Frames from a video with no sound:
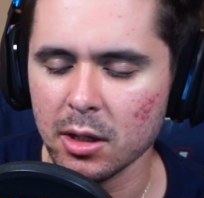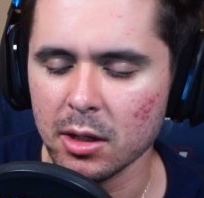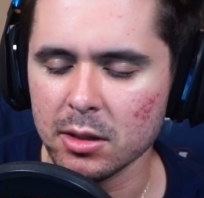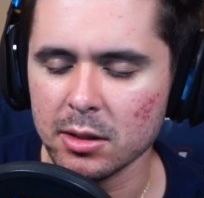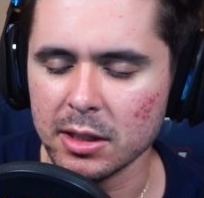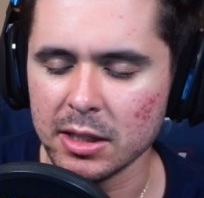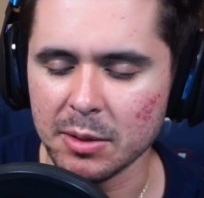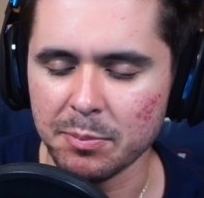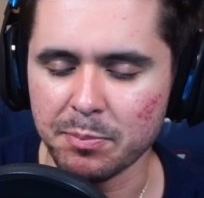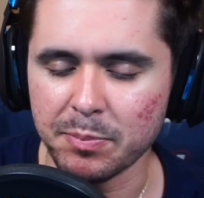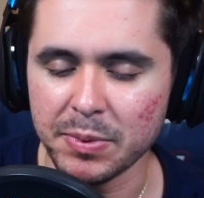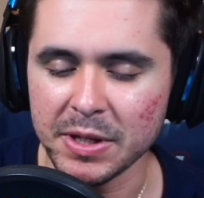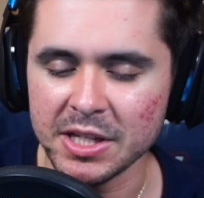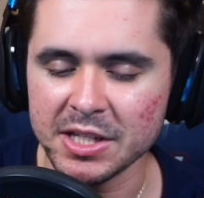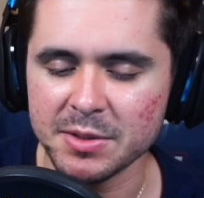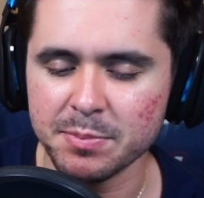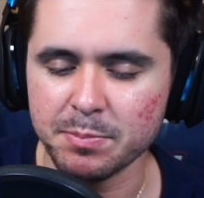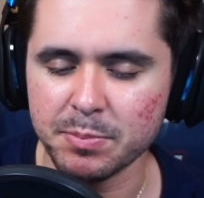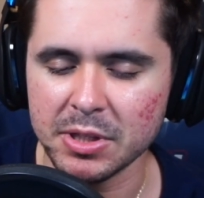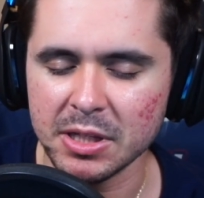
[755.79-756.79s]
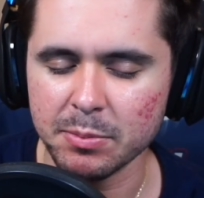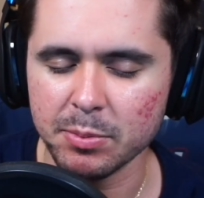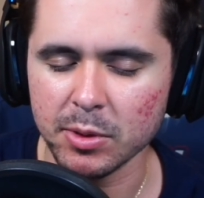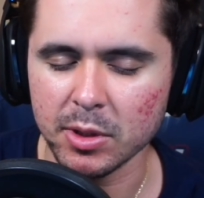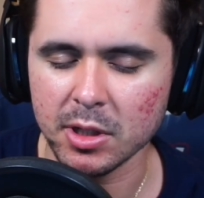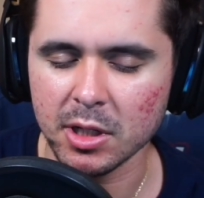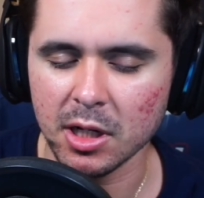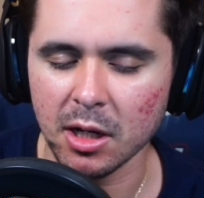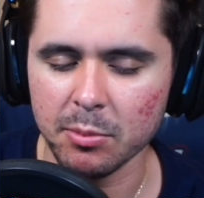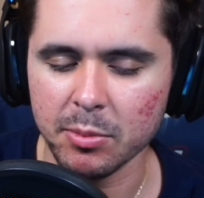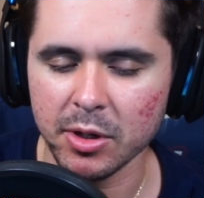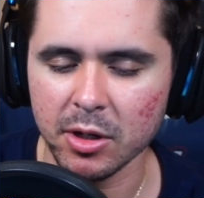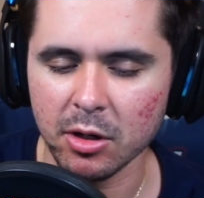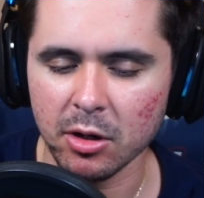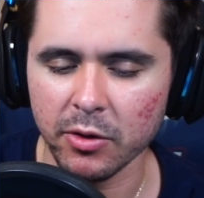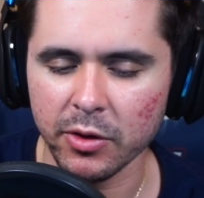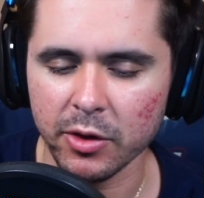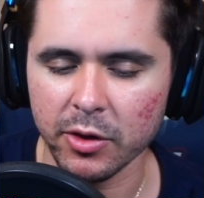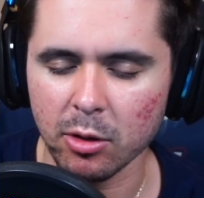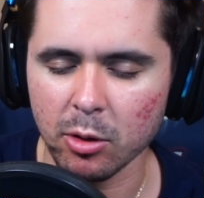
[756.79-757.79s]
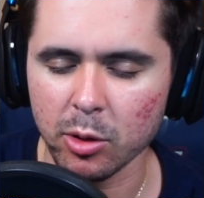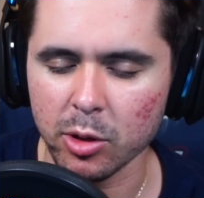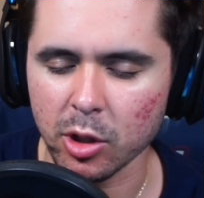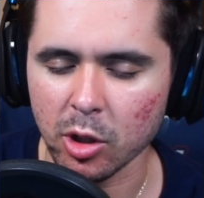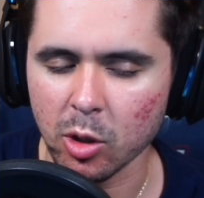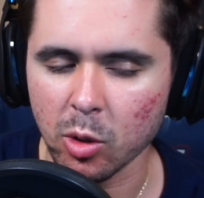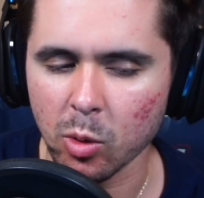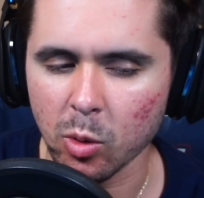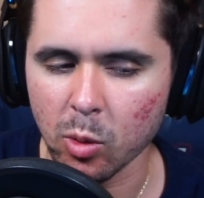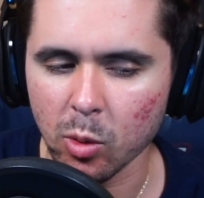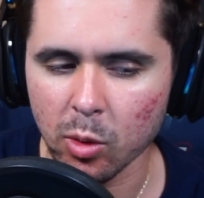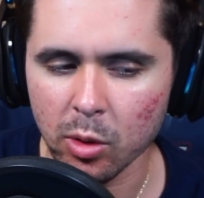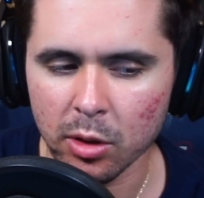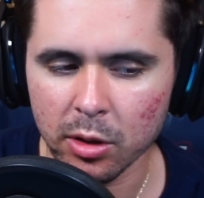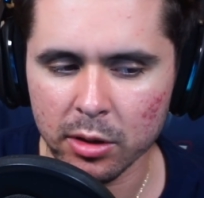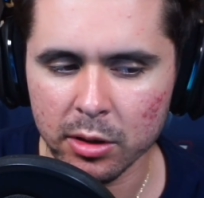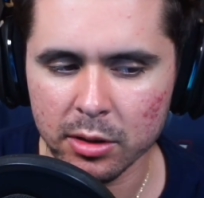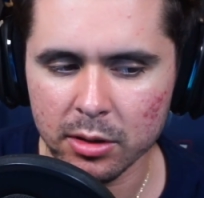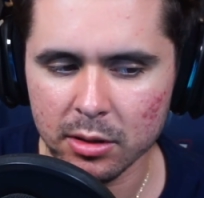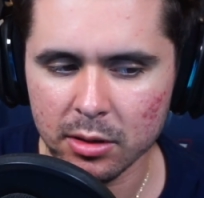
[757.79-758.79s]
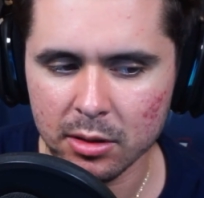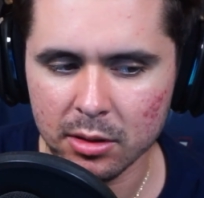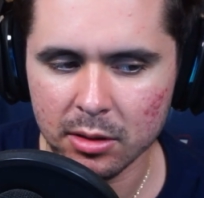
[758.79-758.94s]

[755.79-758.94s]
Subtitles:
did the beast people come here on their own accord?